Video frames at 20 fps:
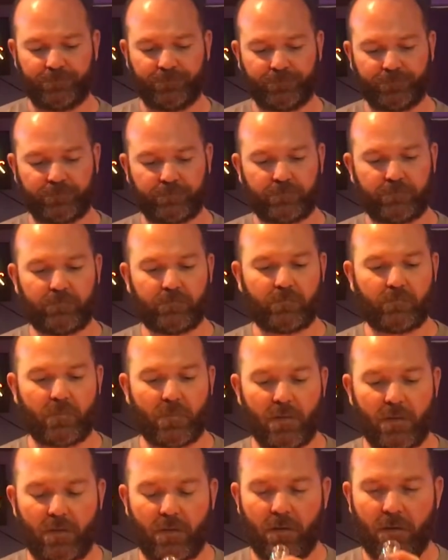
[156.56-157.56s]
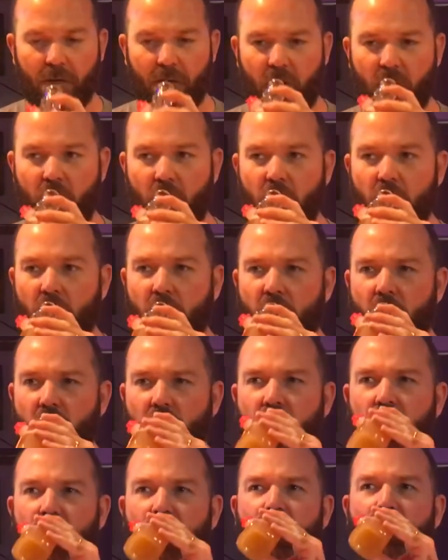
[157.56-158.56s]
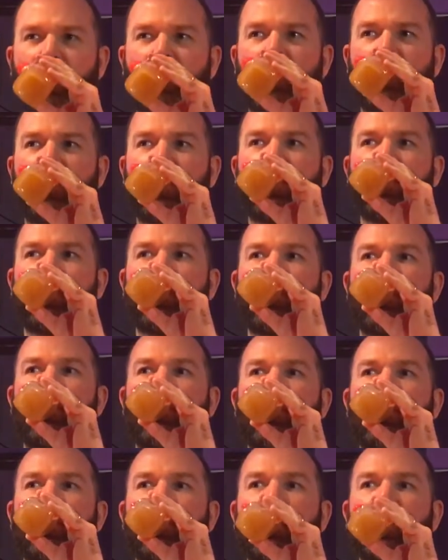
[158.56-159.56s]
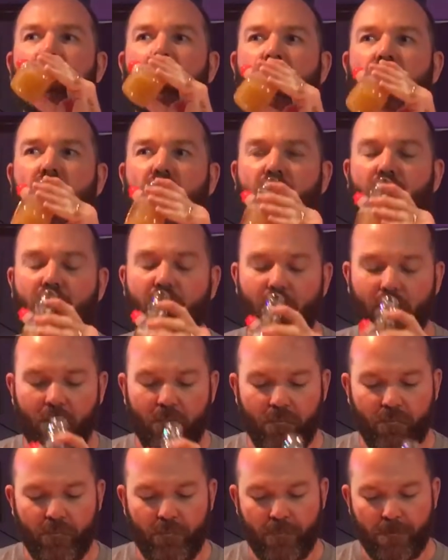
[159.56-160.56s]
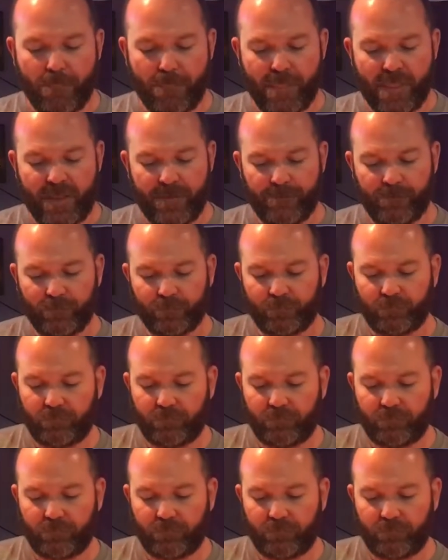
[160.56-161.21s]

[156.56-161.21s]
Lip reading: Nobody speaks.